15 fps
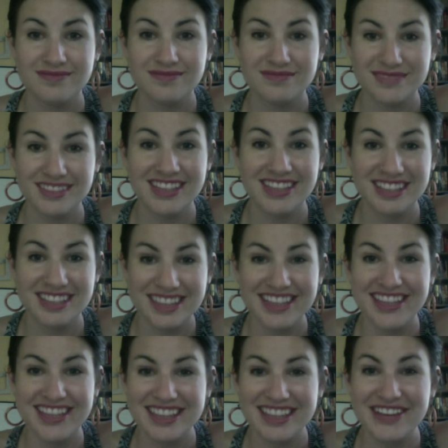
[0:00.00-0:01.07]

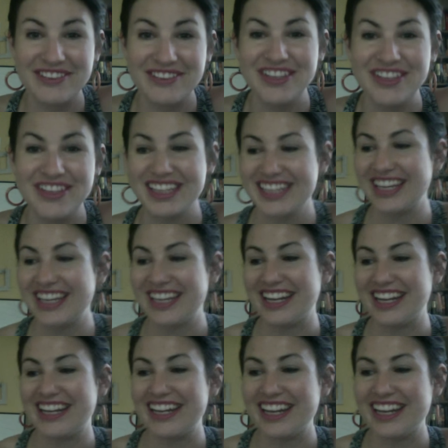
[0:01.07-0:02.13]
They really did.
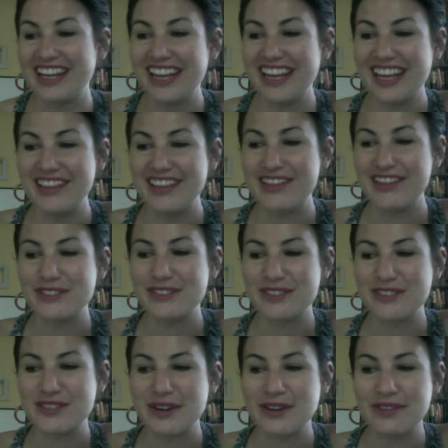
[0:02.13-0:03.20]
And there are
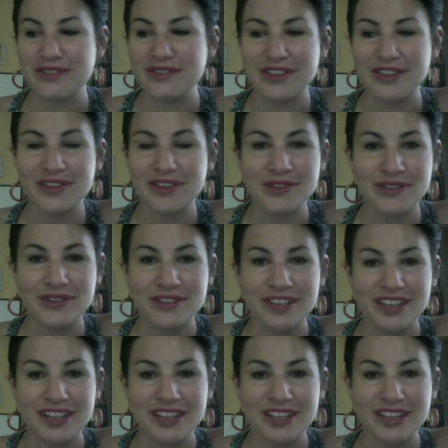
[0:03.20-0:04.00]
so few